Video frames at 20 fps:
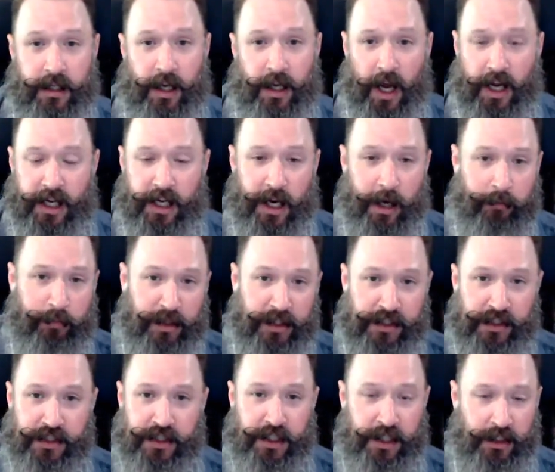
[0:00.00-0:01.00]

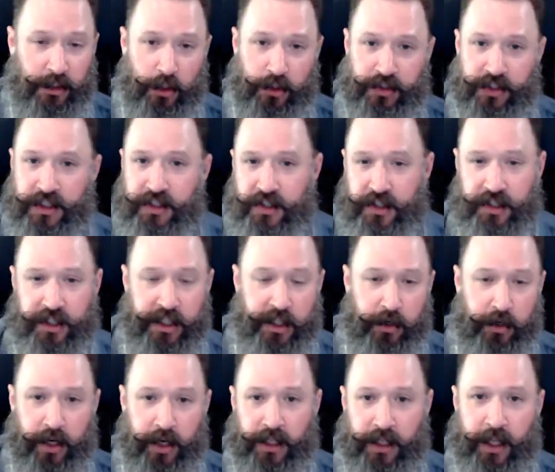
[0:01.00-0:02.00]
compass, and it looked
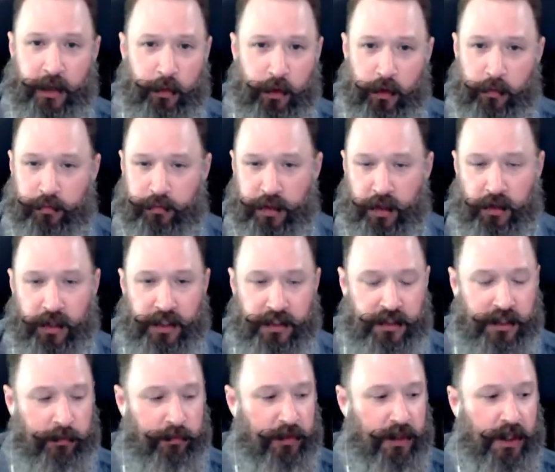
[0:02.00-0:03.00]
engineering, like we were building
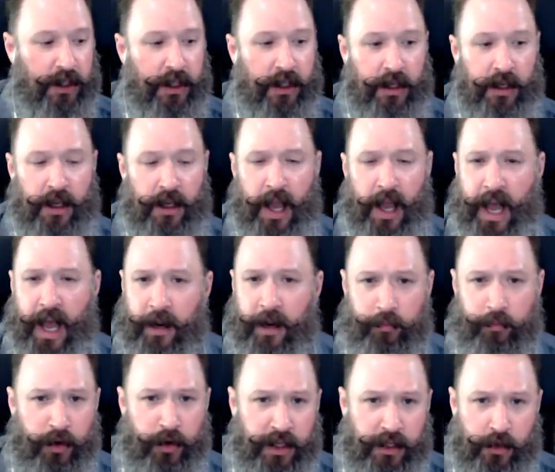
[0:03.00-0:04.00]
something. Had a
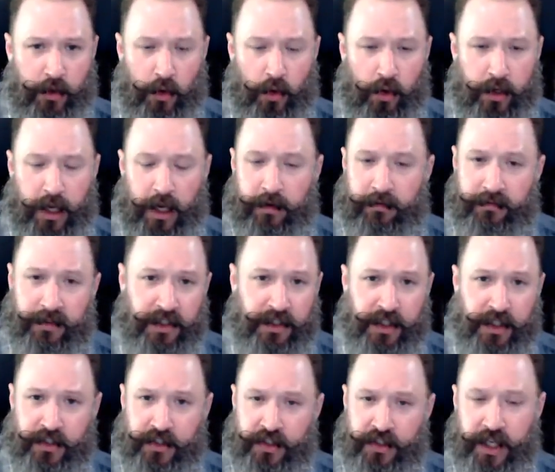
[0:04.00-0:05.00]
pretty cool kind of
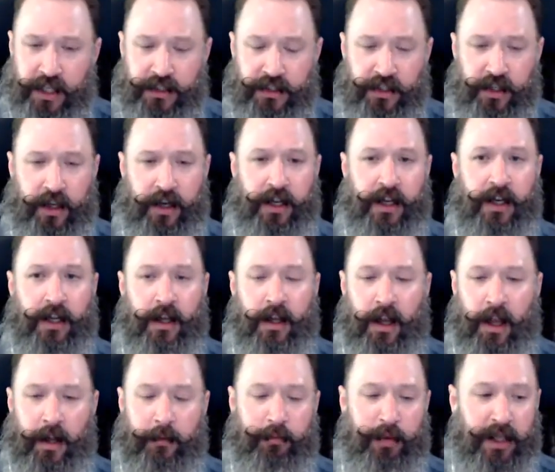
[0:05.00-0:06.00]
vintage text on it,
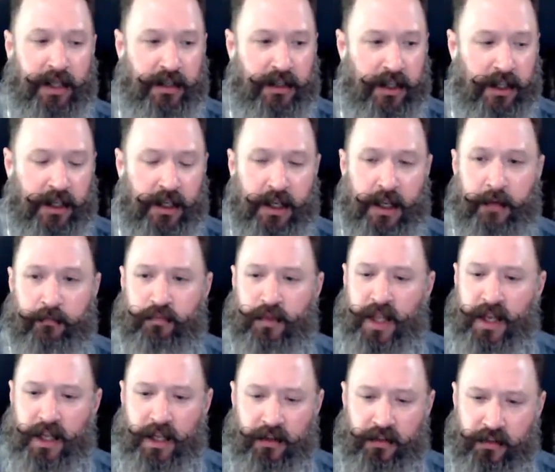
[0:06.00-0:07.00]
and pinned it,
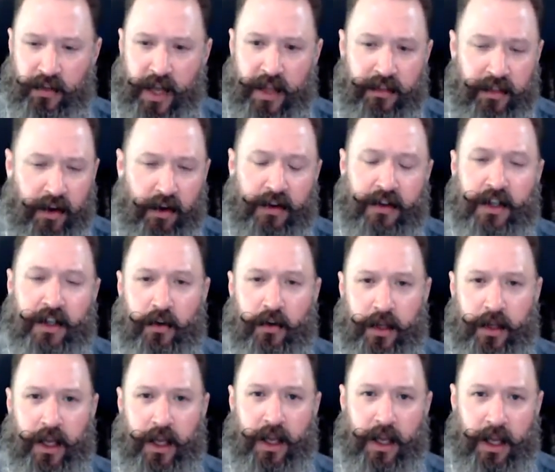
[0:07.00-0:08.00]
and it sat there, did
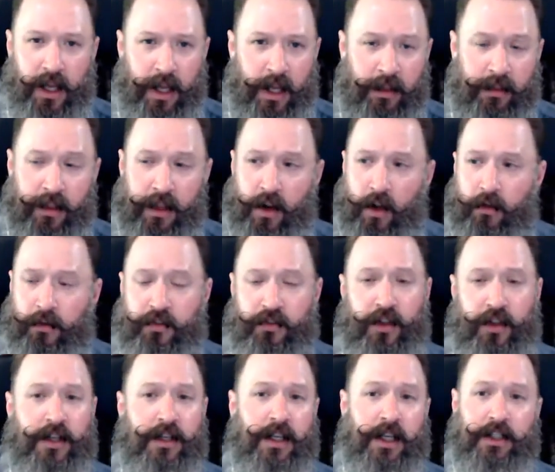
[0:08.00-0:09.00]
okay, and then all of a
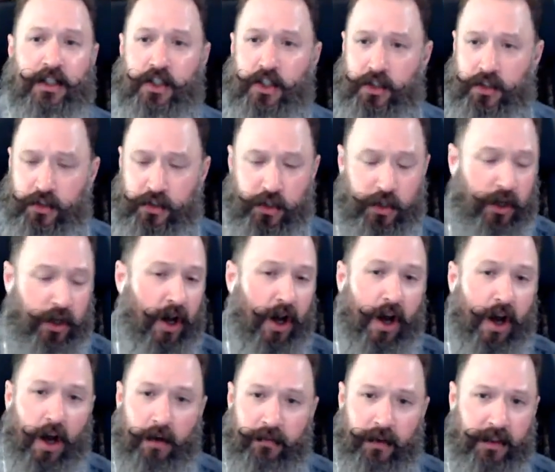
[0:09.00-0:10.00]
sudden it just took
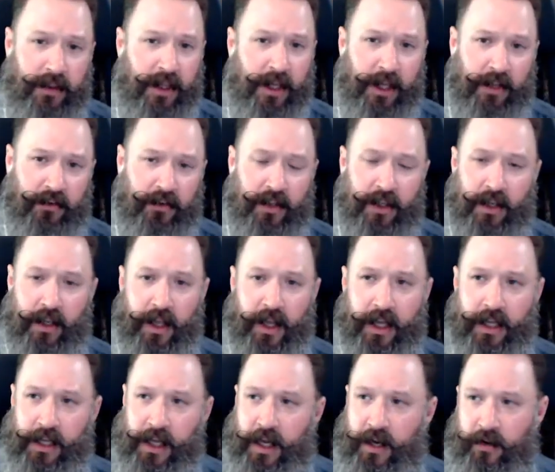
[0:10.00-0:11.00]
off. I think it's at
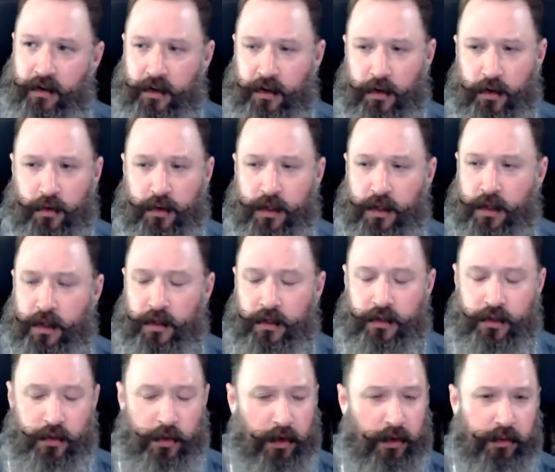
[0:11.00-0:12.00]
like, I don't know,
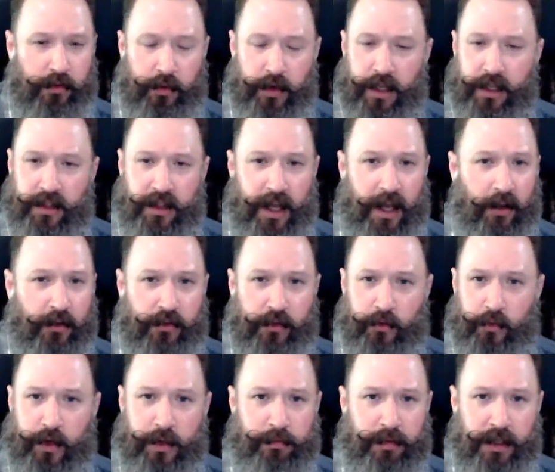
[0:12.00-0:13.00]
2,000 or
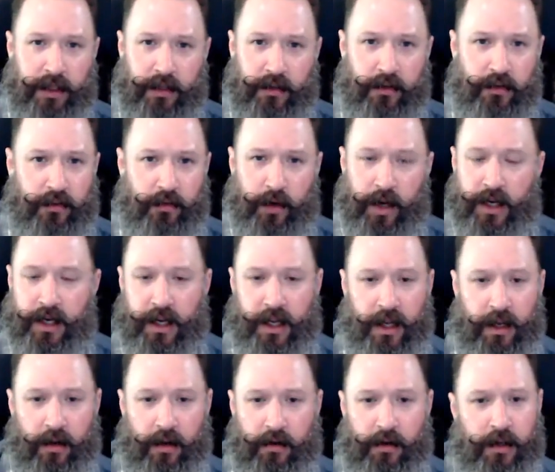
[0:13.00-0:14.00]
3,000 repins right
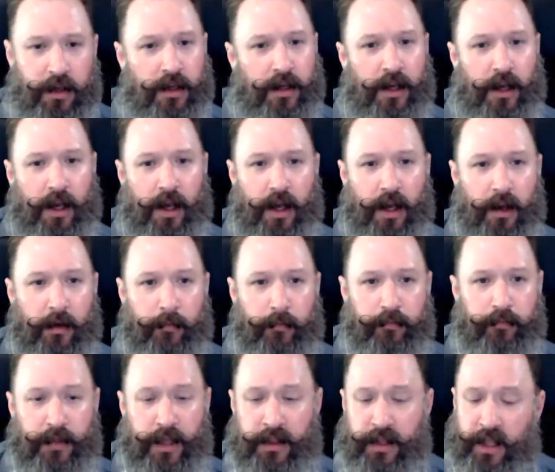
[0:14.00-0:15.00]
now, and
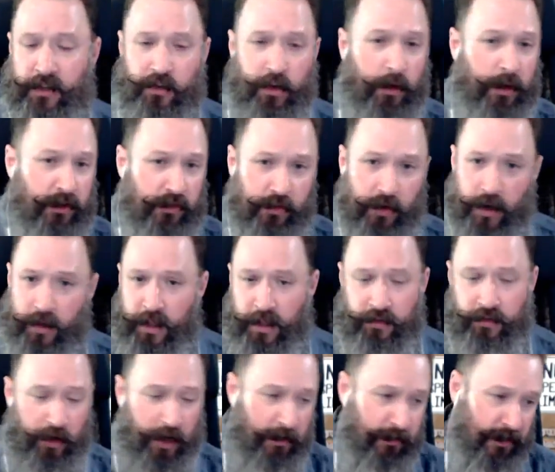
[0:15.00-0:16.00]
that's always
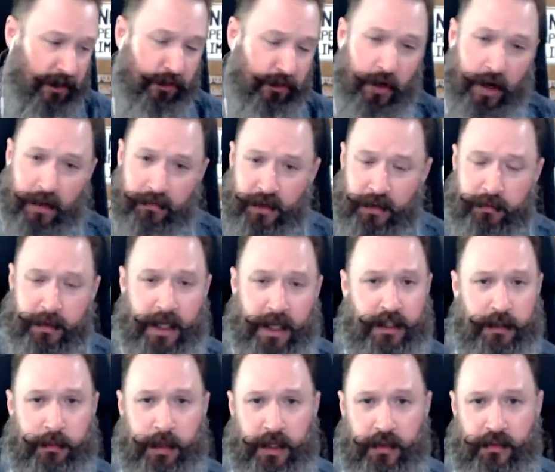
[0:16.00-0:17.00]
that's driving traffic back
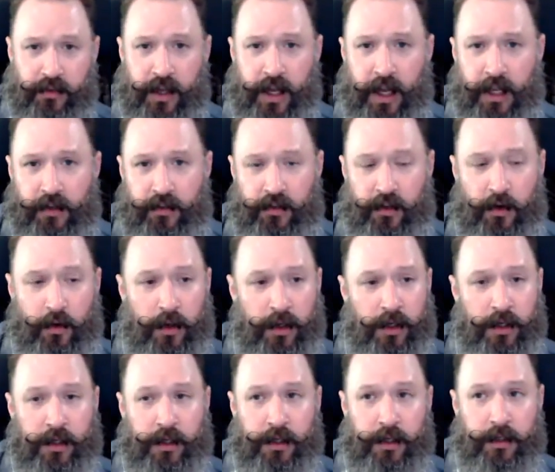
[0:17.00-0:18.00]
to my site. So
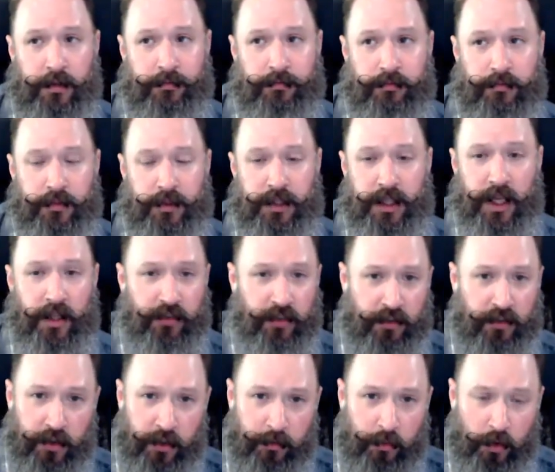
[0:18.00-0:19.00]
yes,
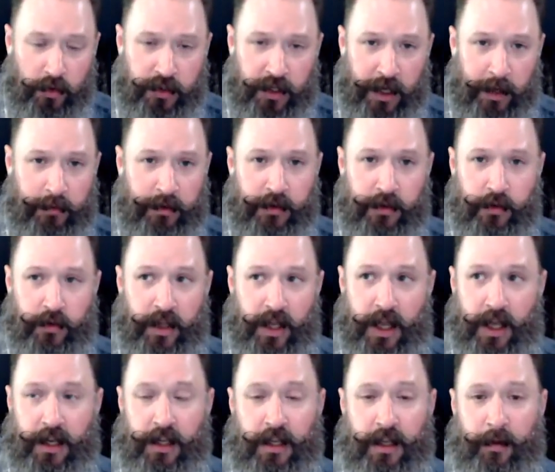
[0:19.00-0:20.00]
it took more time to do
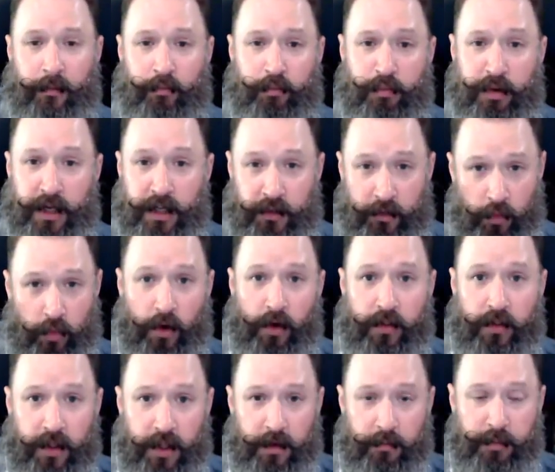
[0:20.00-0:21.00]
that, but it's
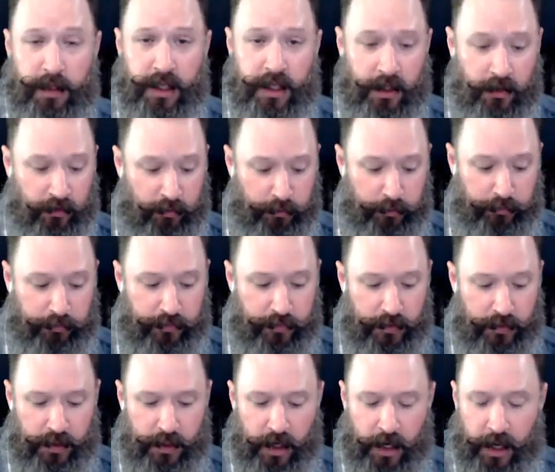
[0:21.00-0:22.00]
worth it because,
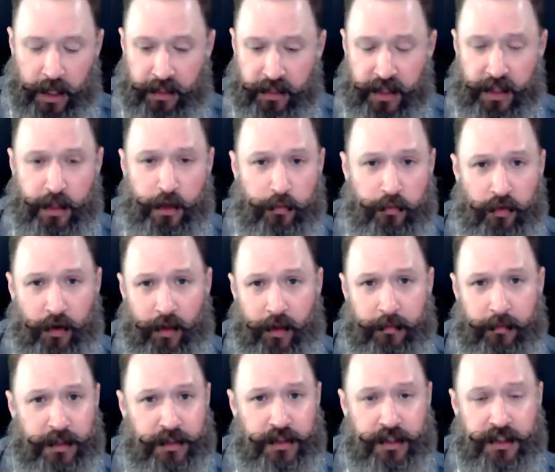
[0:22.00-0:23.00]
and I think you
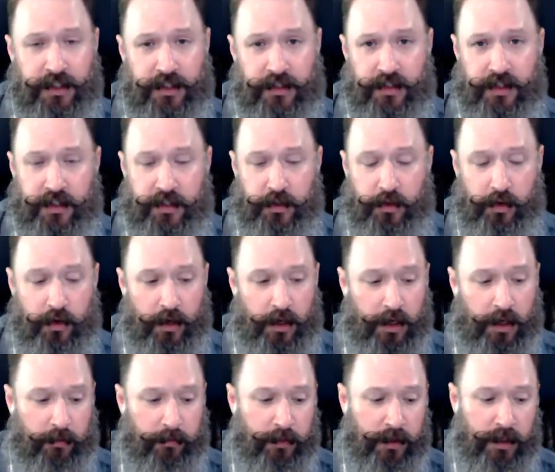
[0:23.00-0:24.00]
probably mentioned this in
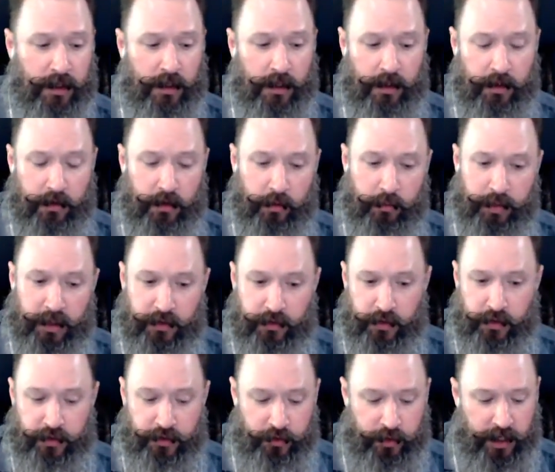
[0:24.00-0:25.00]
your
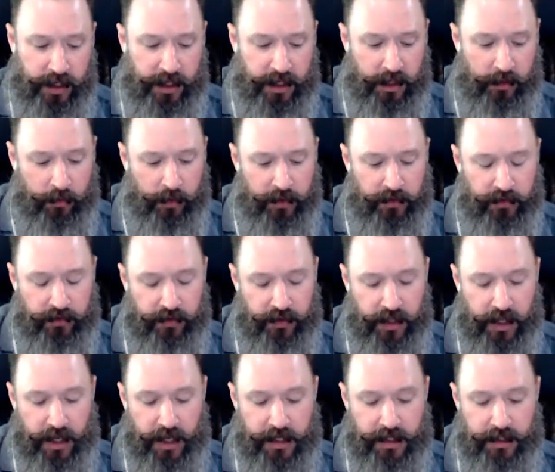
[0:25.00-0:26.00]
Pinterest training, was
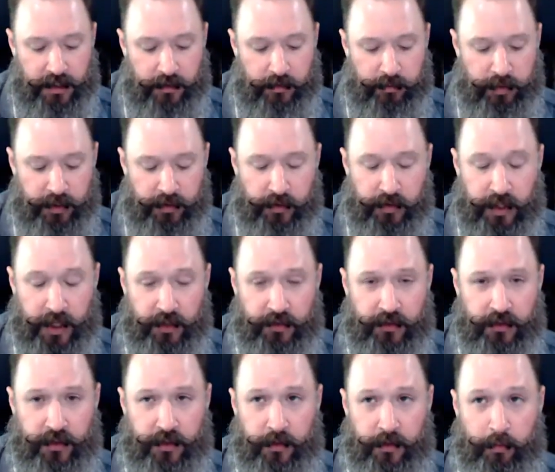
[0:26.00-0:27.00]
that Pinterest
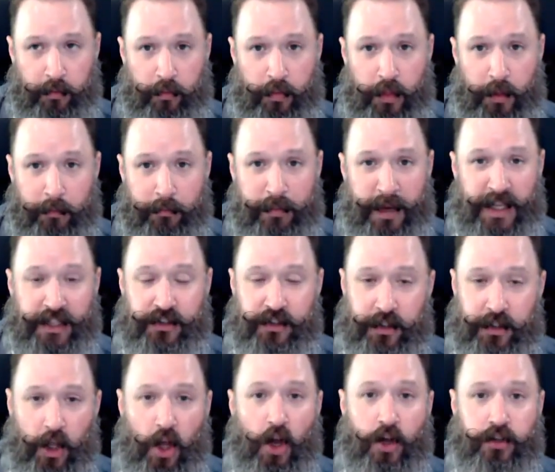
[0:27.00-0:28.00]
has the
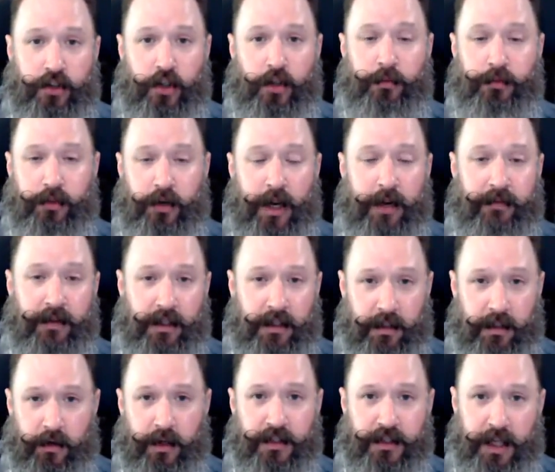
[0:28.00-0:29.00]
best long-term traffic
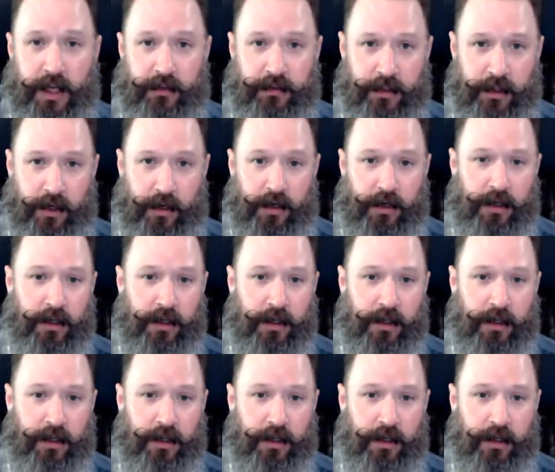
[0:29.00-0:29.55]
there is out there.